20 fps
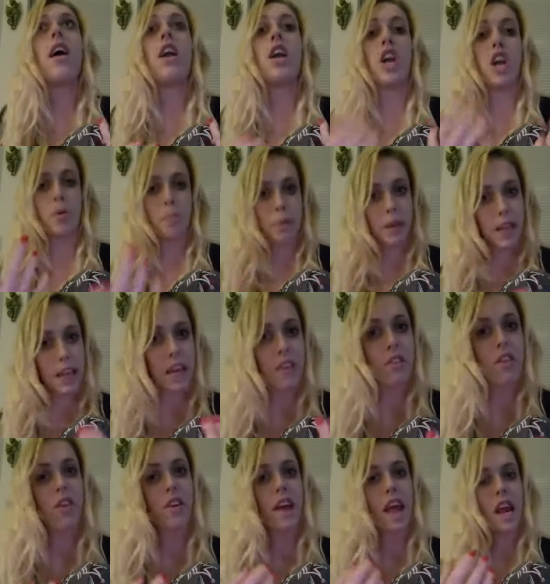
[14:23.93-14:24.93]
your
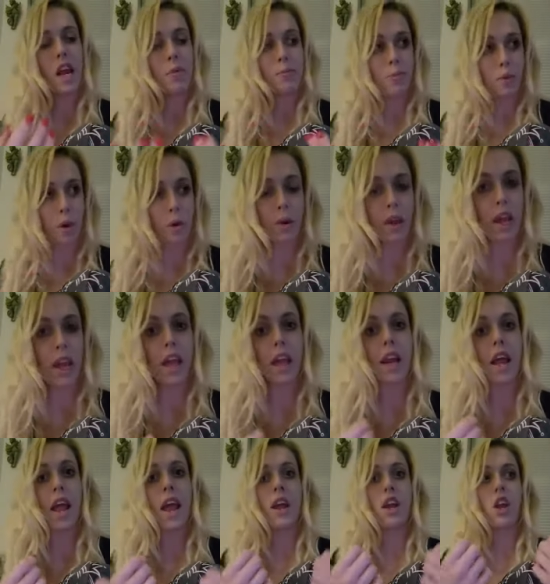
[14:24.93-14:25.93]
beliefs are getting broken
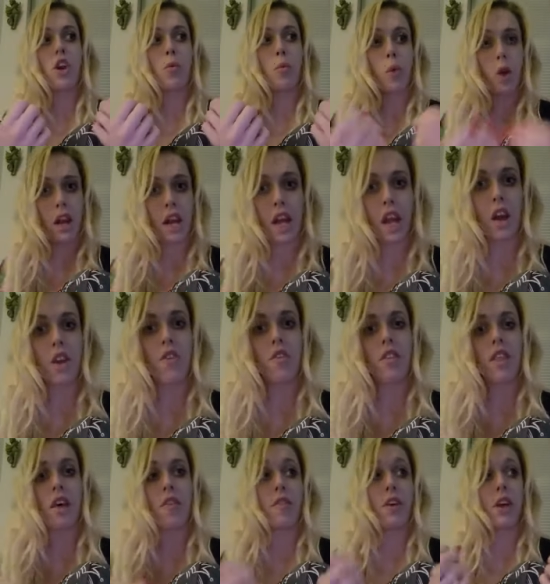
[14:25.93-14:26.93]
and you're working on
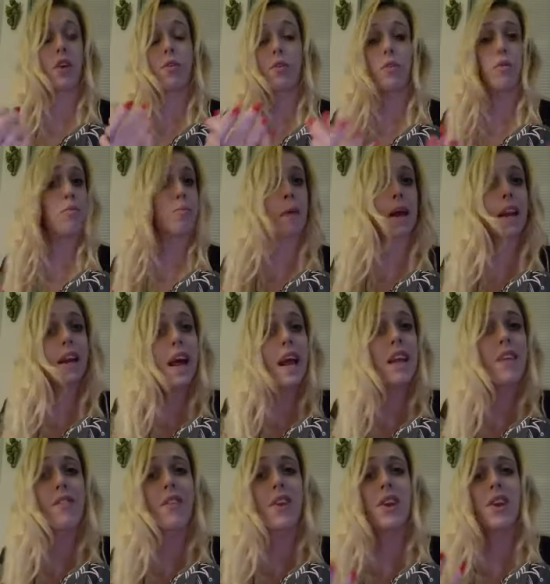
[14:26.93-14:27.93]
yourself and you might
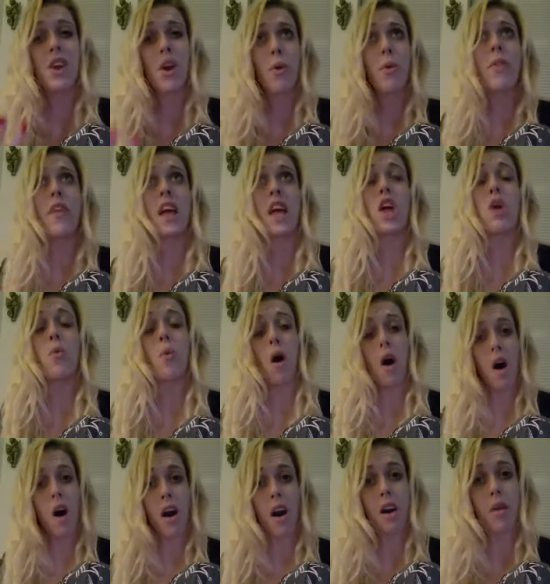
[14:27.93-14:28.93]
not even know that you
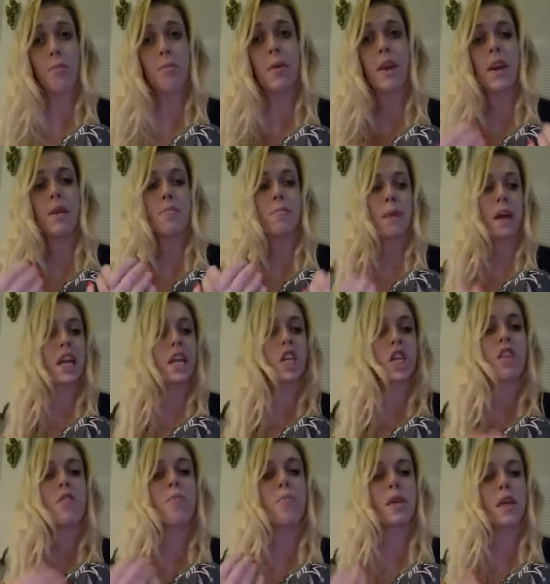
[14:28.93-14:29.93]
are but it might
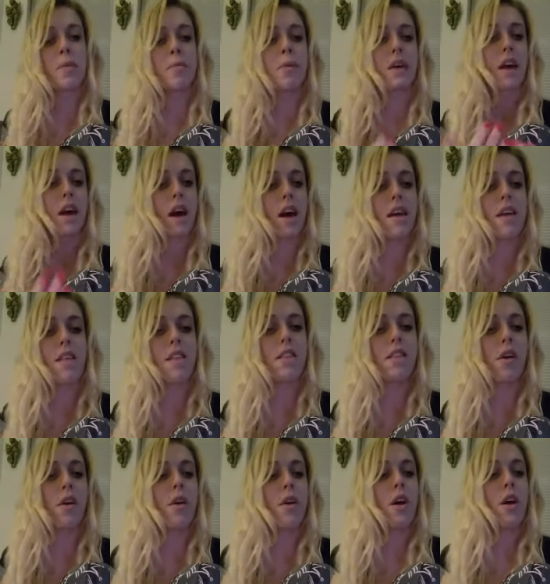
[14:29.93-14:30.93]
just be because